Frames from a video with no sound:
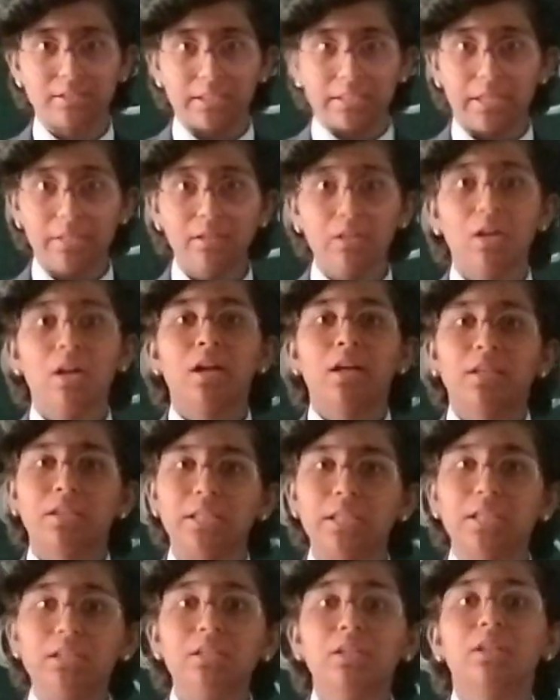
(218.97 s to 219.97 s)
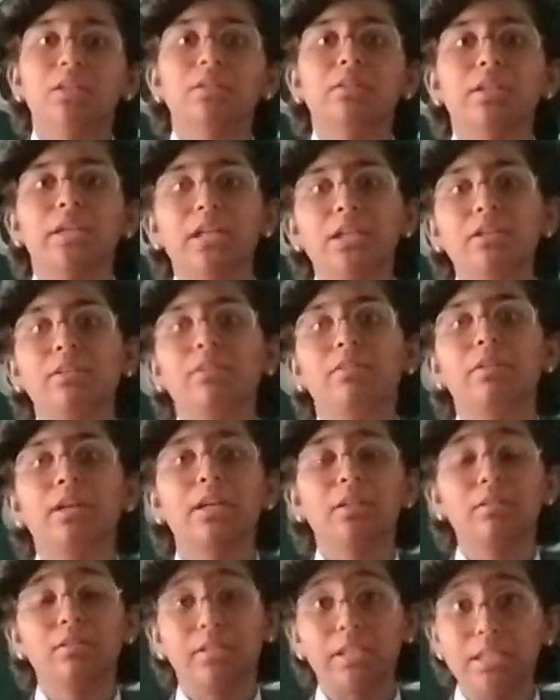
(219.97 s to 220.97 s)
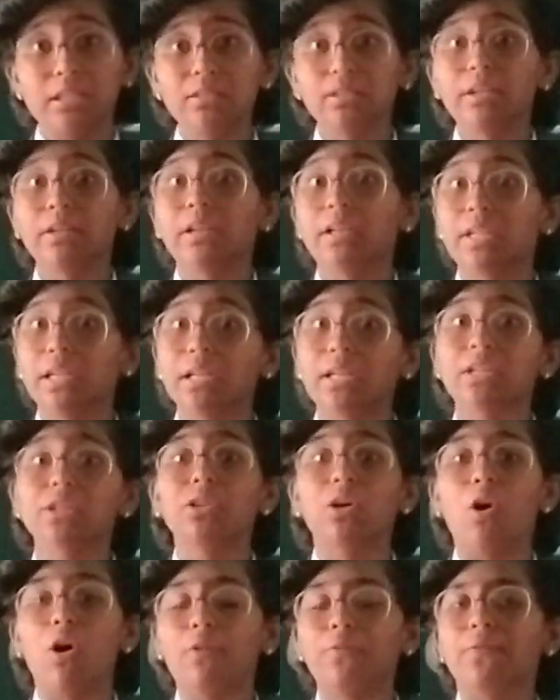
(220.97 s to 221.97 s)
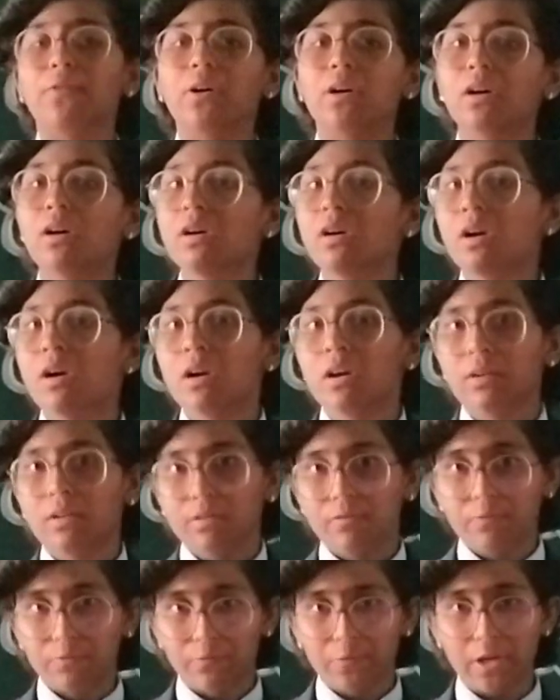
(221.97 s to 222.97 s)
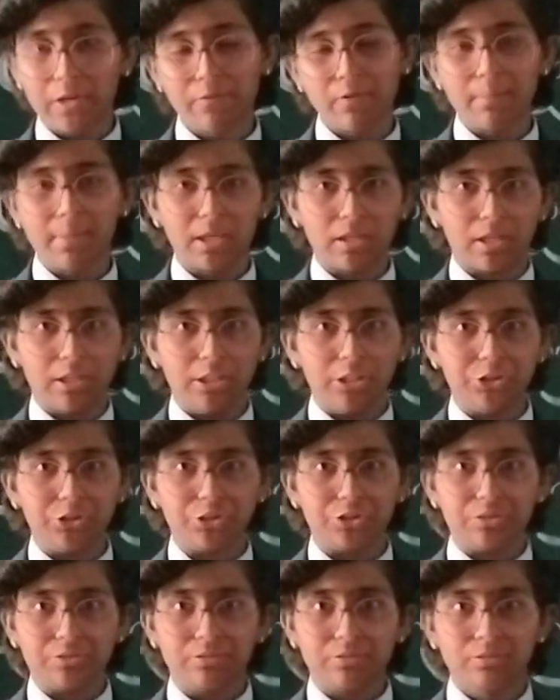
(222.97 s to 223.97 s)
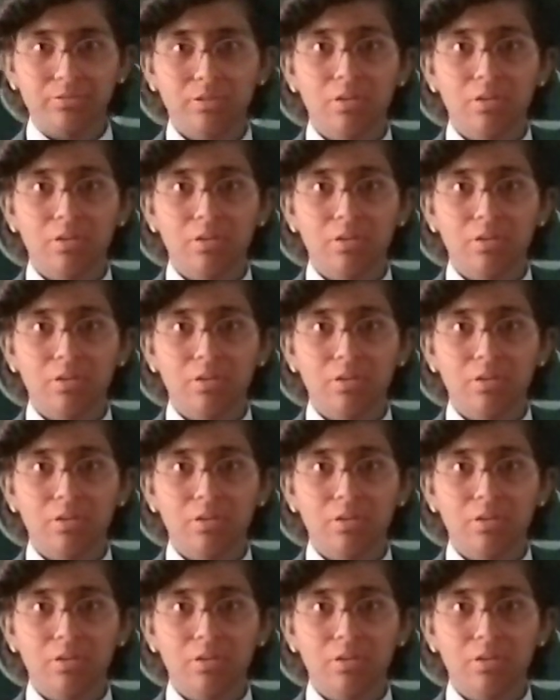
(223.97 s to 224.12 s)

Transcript: state till the return of a favorable condition.